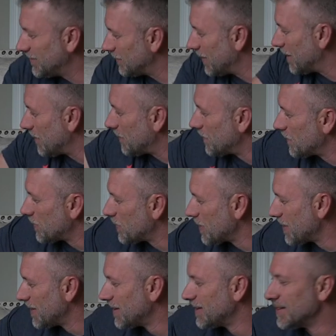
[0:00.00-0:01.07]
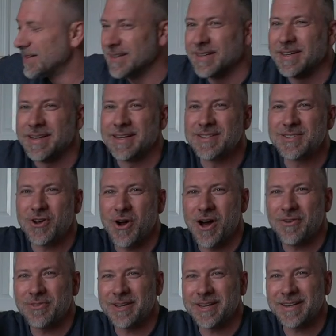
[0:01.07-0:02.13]
Well, it's
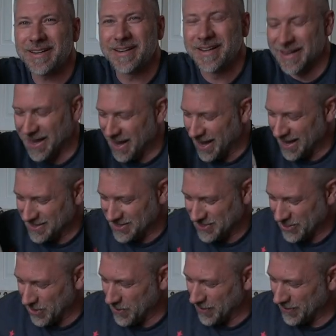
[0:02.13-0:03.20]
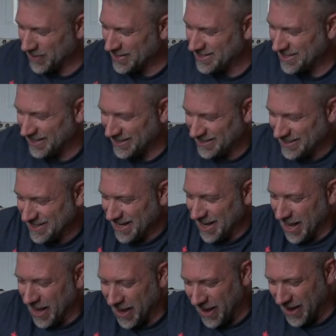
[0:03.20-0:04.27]
coffee. And so what this is,
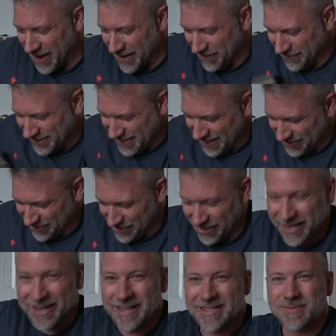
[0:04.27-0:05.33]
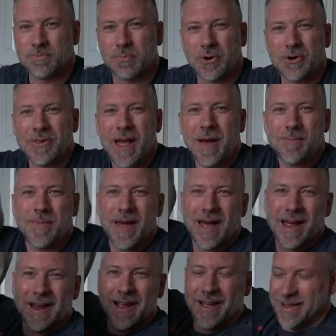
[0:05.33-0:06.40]
if you take a look, it's burlap
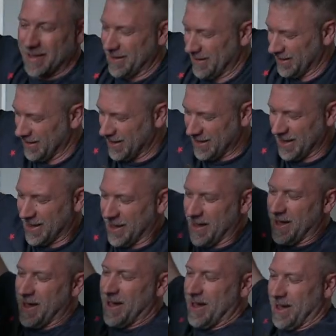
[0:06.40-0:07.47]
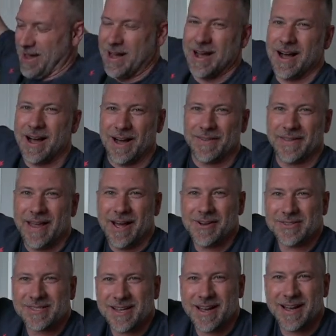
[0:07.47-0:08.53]
bag on the
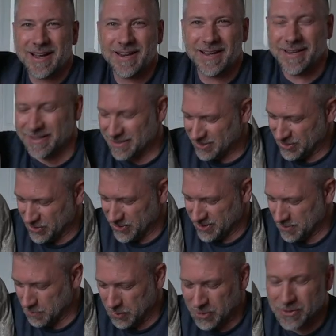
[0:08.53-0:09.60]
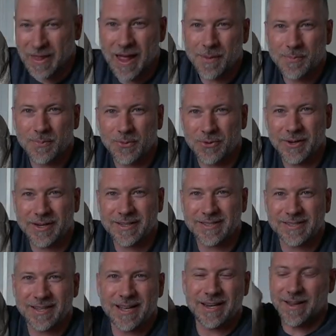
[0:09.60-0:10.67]
outside. So it's a burlap print
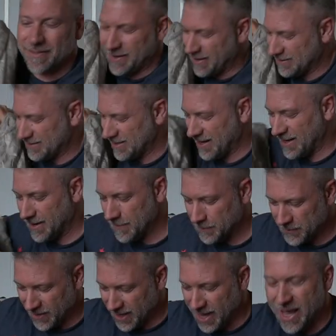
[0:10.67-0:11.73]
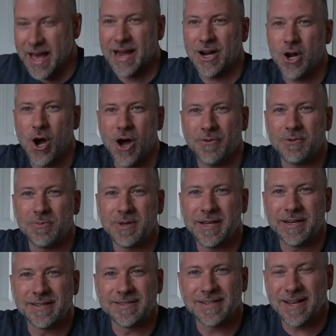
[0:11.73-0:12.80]
design on the outside and a coffee
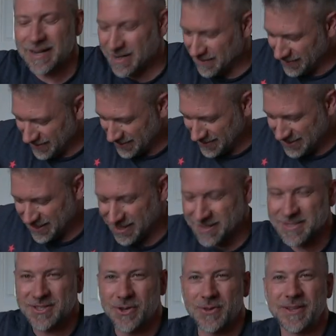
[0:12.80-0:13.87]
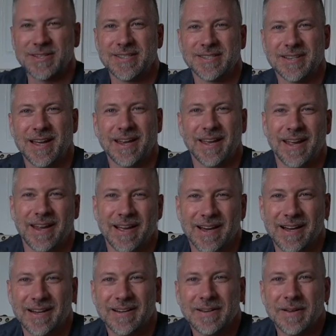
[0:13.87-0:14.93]
bean design on the inside. So this is like
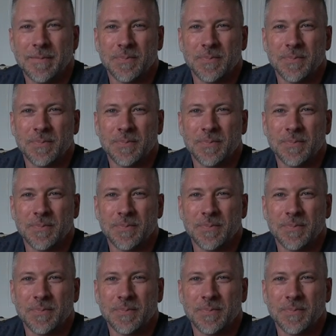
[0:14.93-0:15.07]
a